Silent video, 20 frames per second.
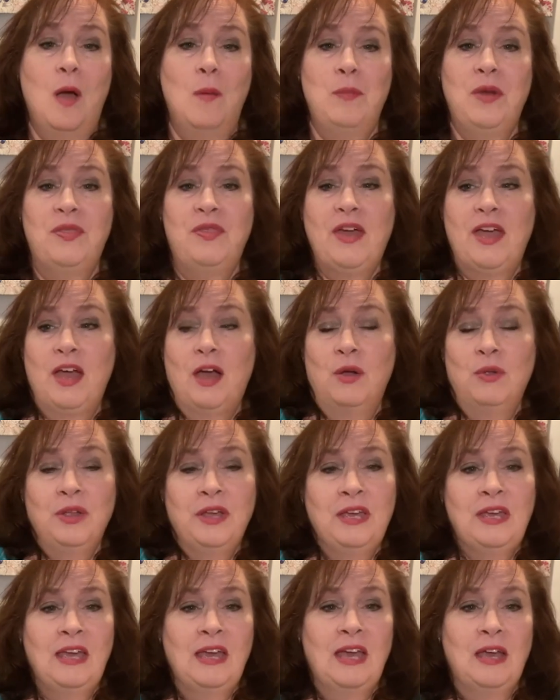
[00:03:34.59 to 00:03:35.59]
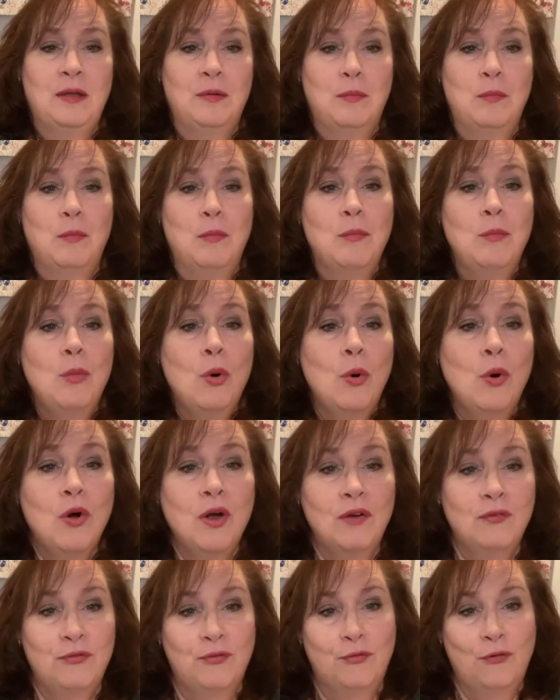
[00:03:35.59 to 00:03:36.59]
But they only get more
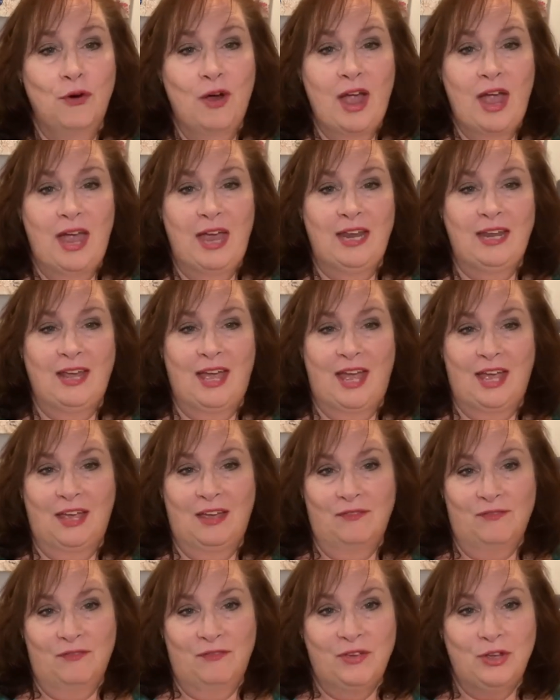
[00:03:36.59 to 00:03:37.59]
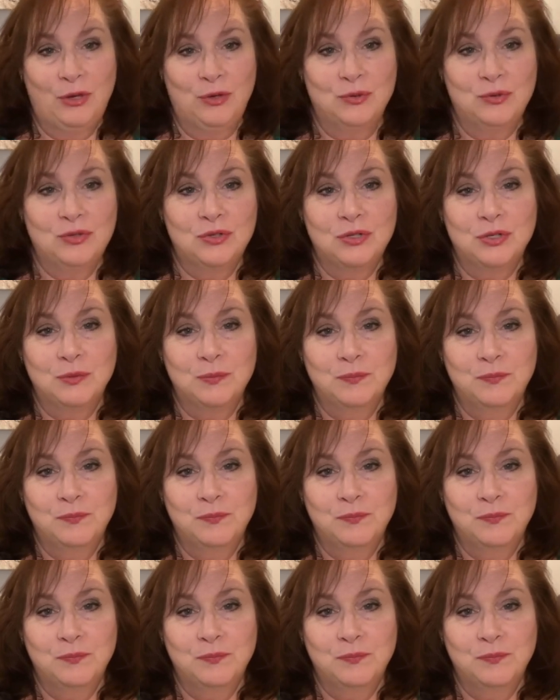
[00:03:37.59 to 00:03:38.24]
afraid and confused.